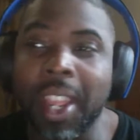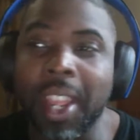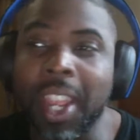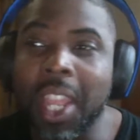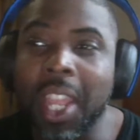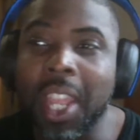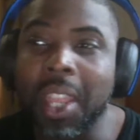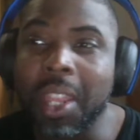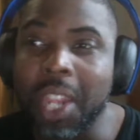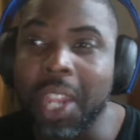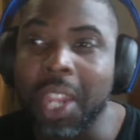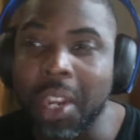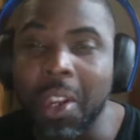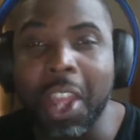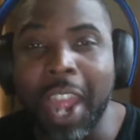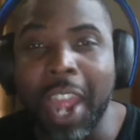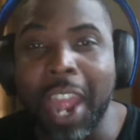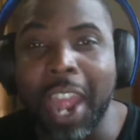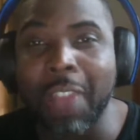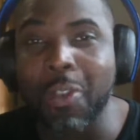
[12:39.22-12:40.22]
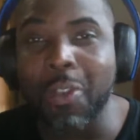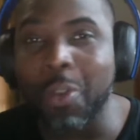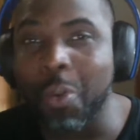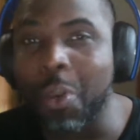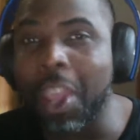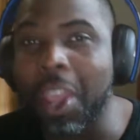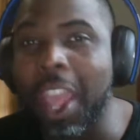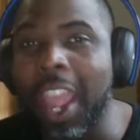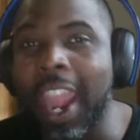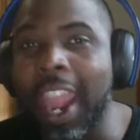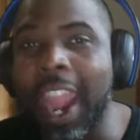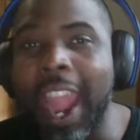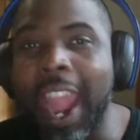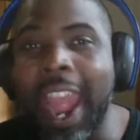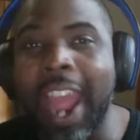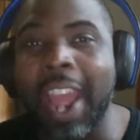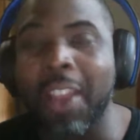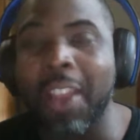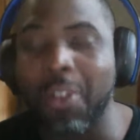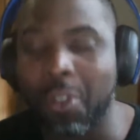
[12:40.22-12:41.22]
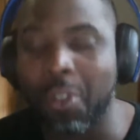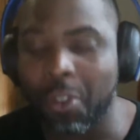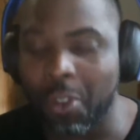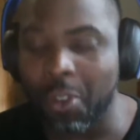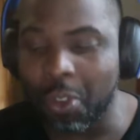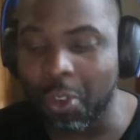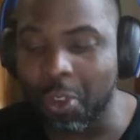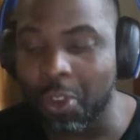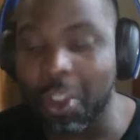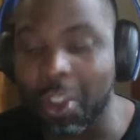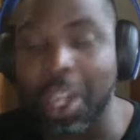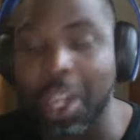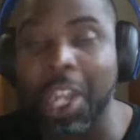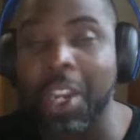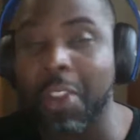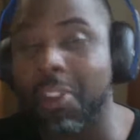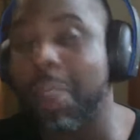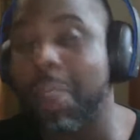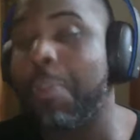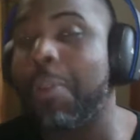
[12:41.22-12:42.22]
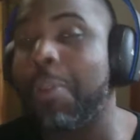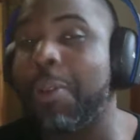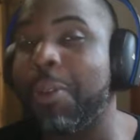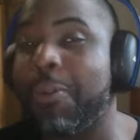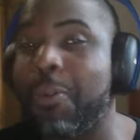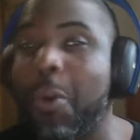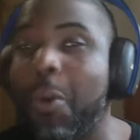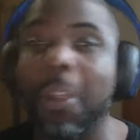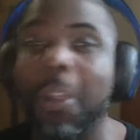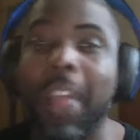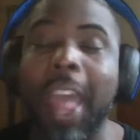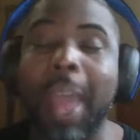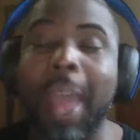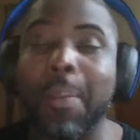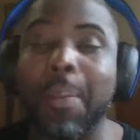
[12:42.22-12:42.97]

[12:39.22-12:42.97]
you need to look at 2K as setting the template for that,